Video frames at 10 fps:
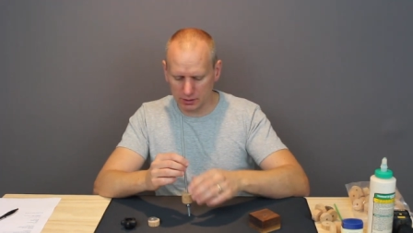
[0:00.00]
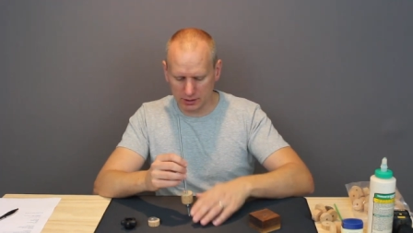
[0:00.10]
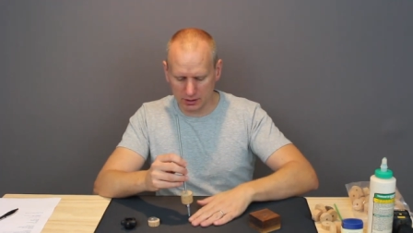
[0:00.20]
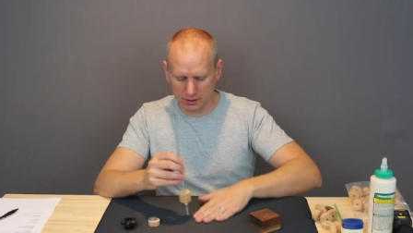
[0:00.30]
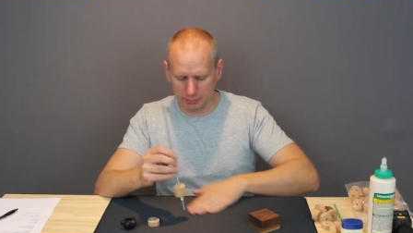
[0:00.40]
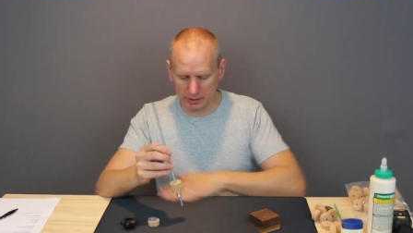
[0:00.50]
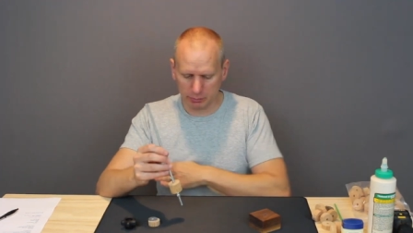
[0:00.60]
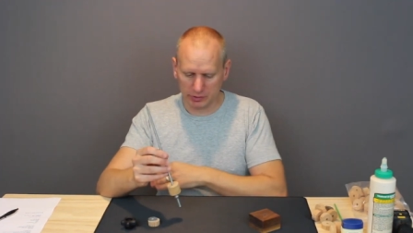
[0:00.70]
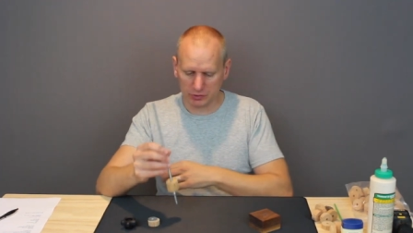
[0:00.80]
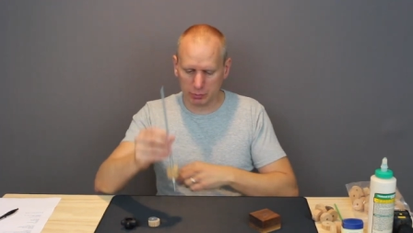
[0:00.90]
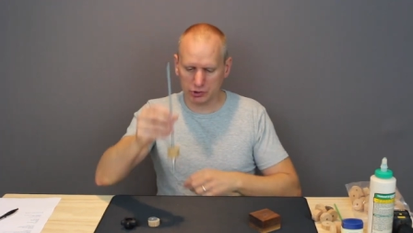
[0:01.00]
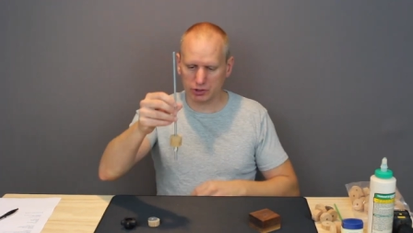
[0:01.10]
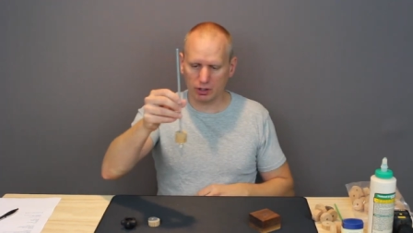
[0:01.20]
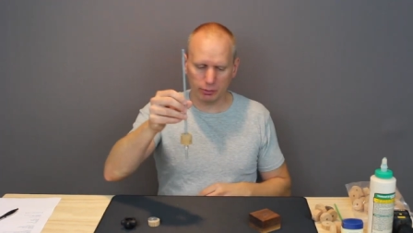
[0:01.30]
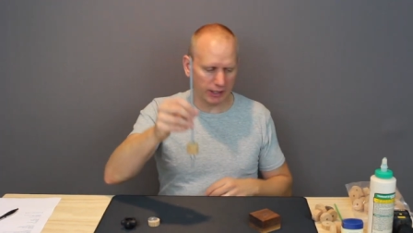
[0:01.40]
and we just
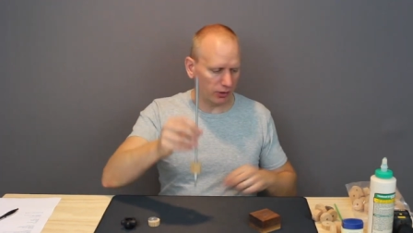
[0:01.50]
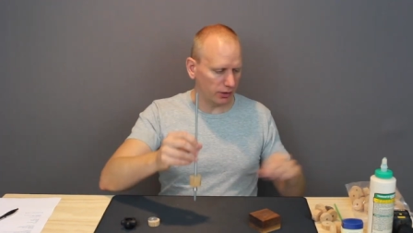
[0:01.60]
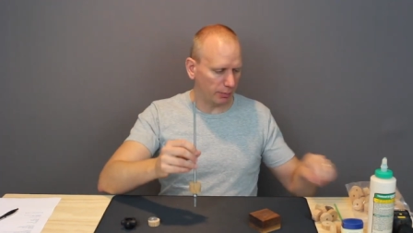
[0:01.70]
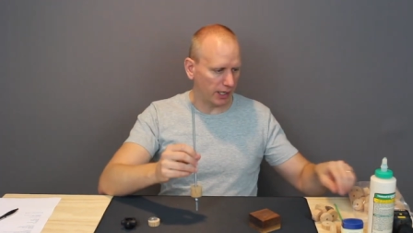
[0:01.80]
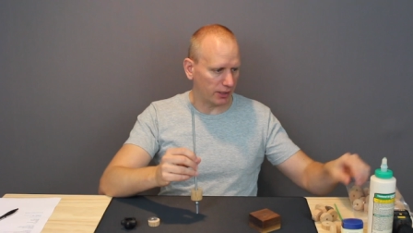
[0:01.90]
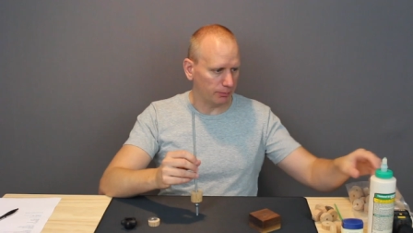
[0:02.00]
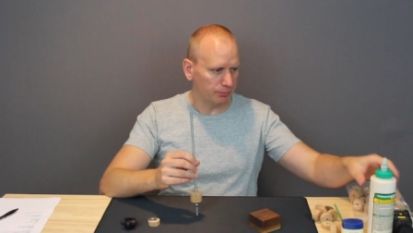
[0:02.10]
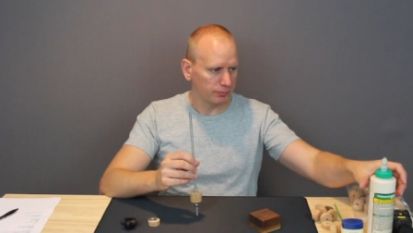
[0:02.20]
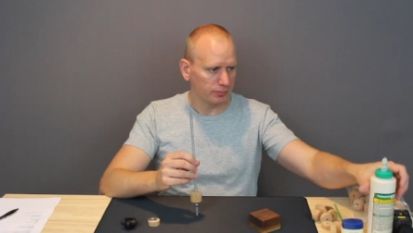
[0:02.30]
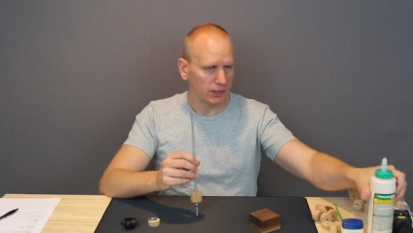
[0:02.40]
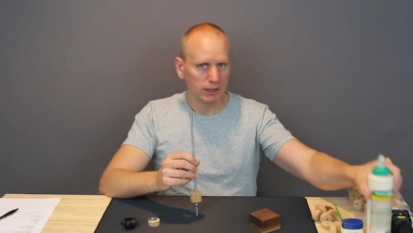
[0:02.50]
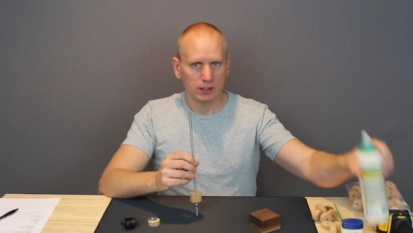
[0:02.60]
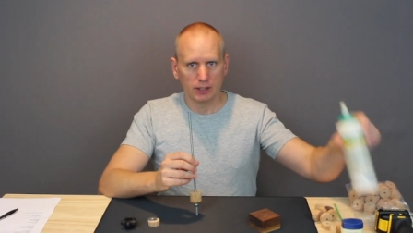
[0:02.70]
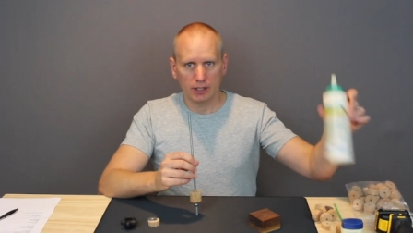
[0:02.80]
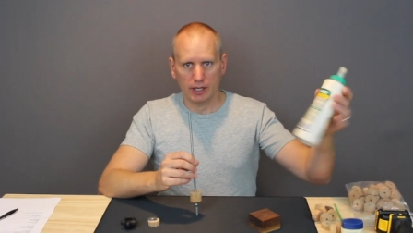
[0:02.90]
push it all the way down to the bottom.
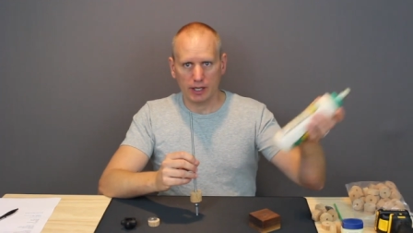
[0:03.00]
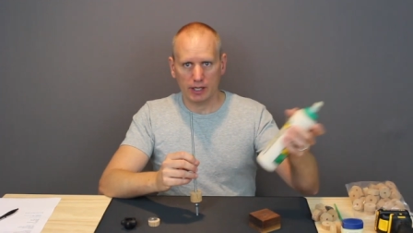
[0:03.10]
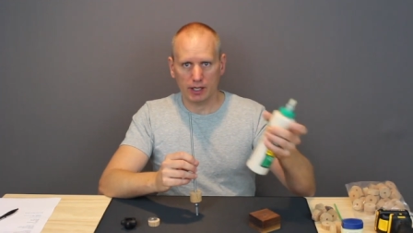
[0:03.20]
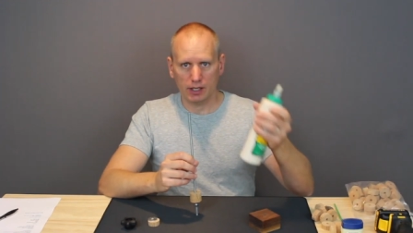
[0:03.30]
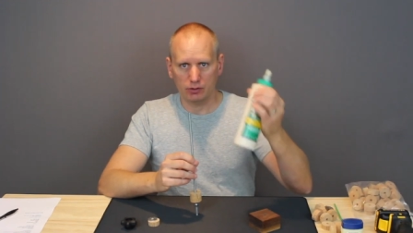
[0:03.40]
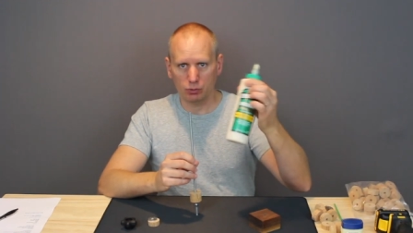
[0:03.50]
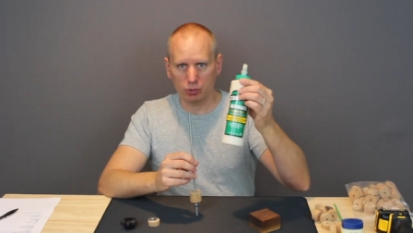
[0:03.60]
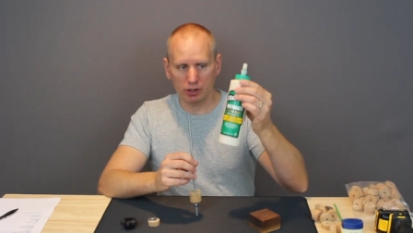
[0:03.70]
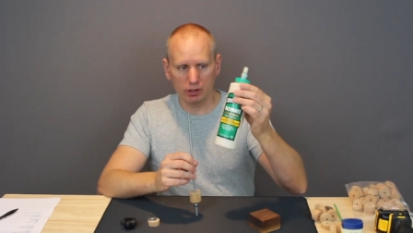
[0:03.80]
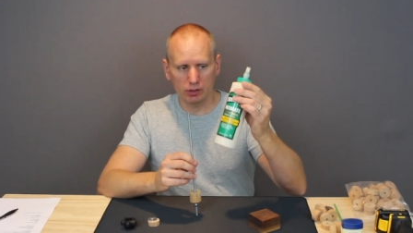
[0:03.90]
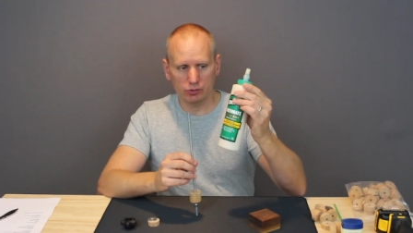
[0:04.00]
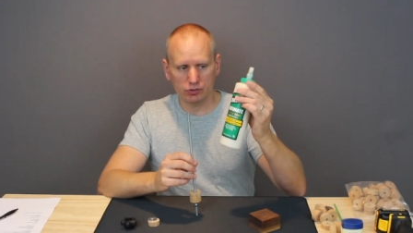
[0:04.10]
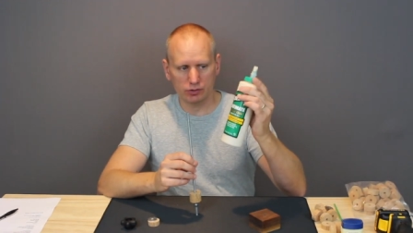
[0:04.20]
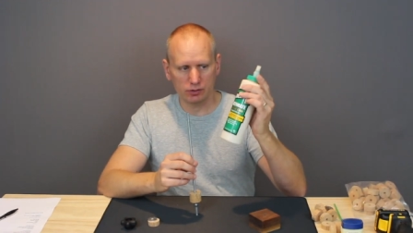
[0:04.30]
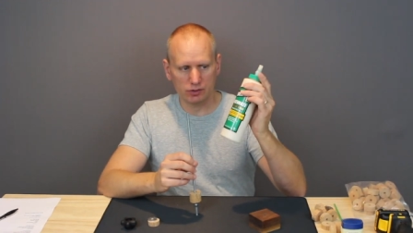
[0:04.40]
And we're going to
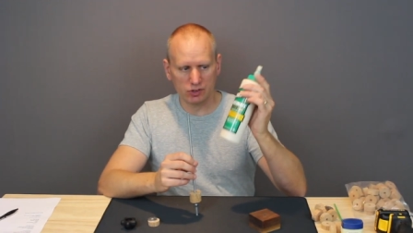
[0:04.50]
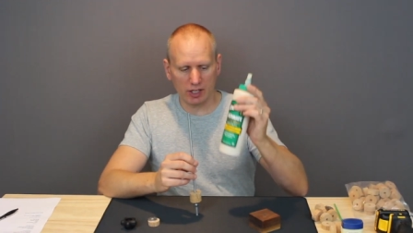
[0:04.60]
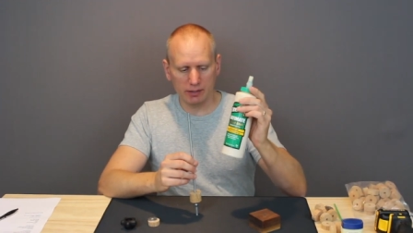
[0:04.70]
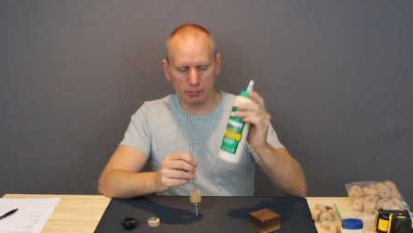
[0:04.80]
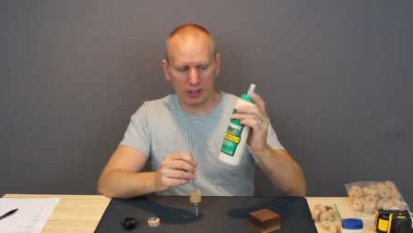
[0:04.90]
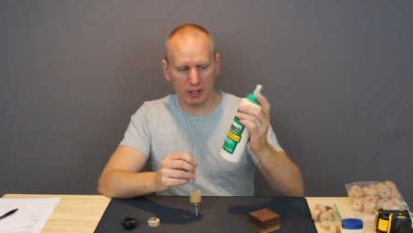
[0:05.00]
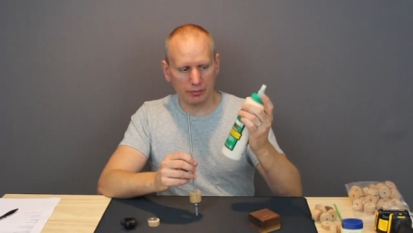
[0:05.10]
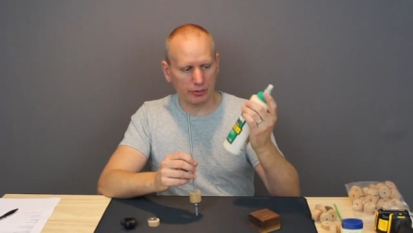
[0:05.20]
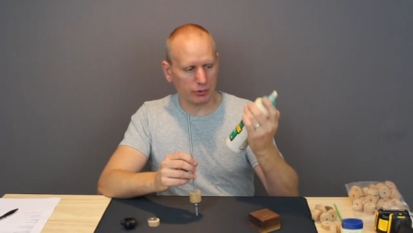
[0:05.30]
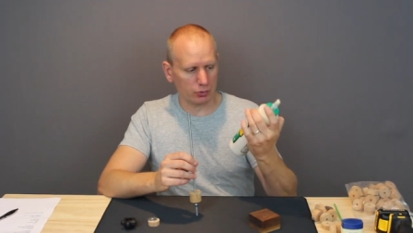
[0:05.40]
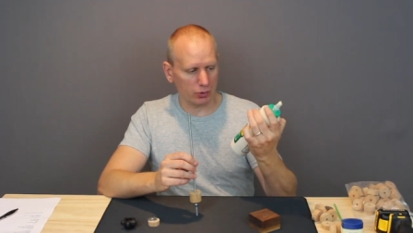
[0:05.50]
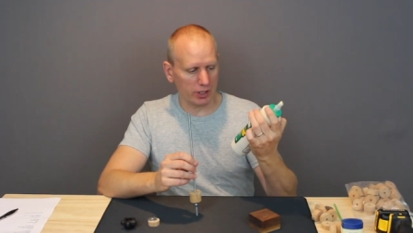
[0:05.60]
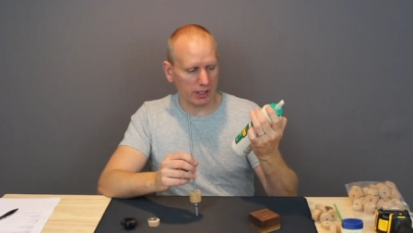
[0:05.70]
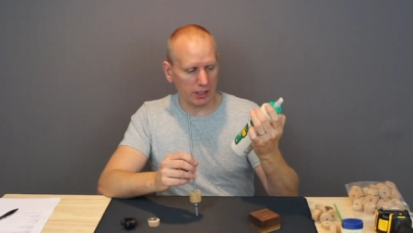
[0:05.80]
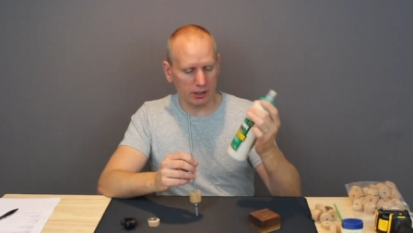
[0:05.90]
use Tight Bond
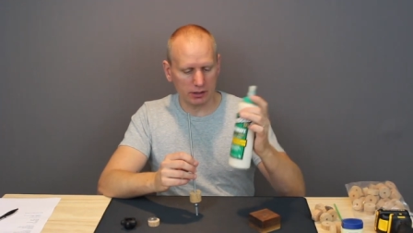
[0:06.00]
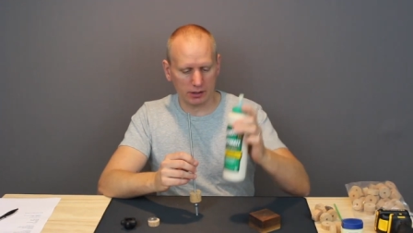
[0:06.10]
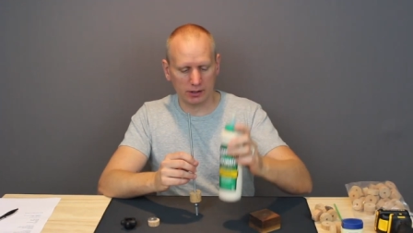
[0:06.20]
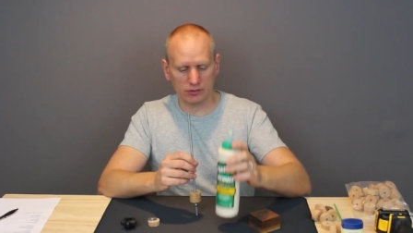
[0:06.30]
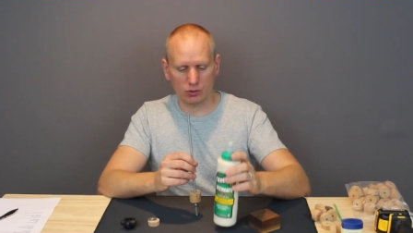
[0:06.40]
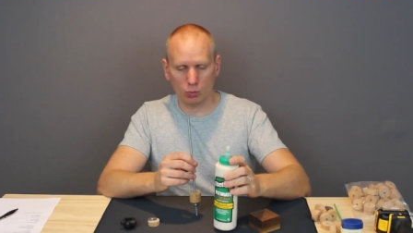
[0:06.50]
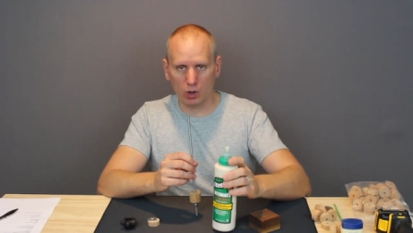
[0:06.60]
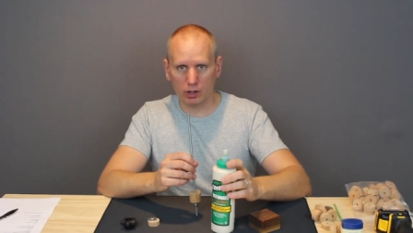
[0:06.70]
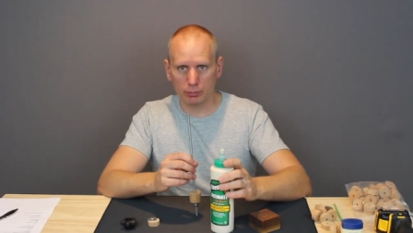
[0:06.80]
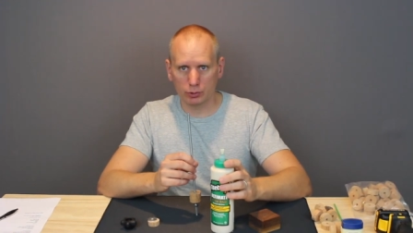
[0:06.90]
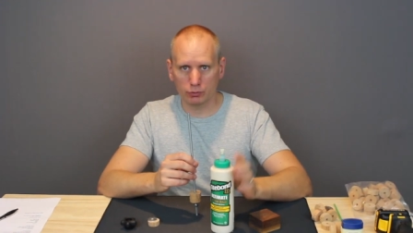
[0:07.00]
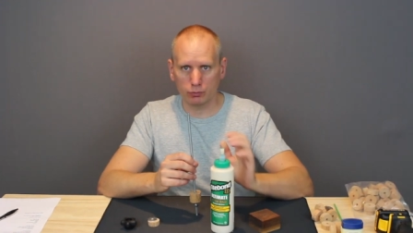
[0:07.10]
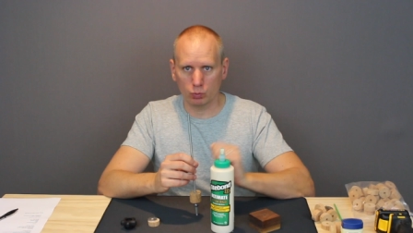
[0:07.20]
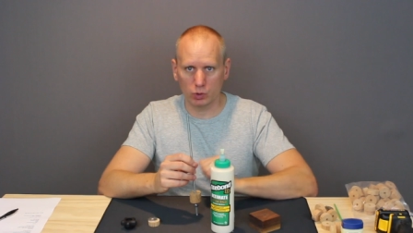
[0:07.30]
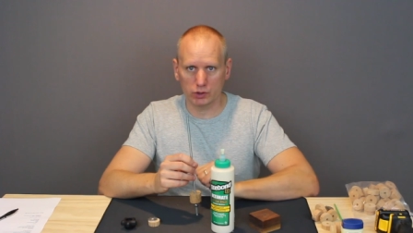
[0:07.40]
3. It's a
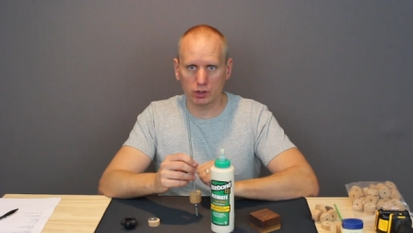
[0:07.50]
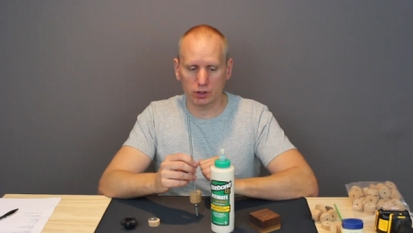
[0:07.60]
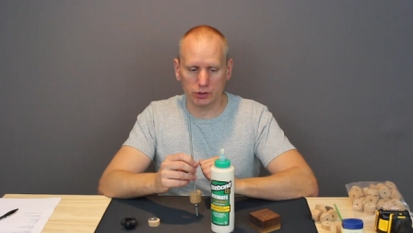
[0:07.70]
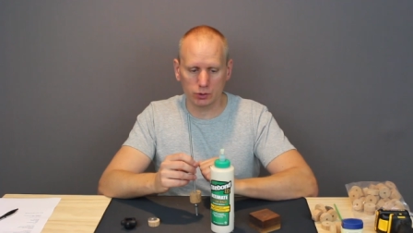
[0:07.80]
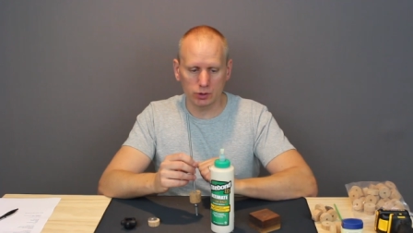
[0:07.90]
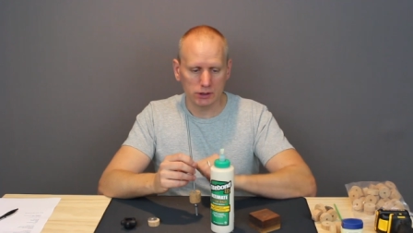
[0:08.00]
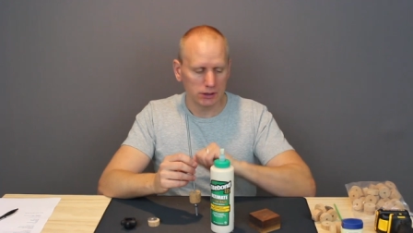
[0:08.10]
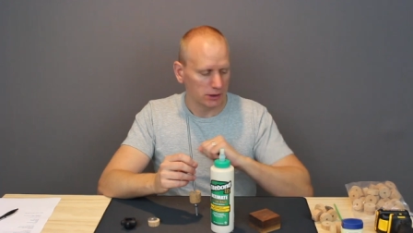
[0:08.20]
waterproof wood glue.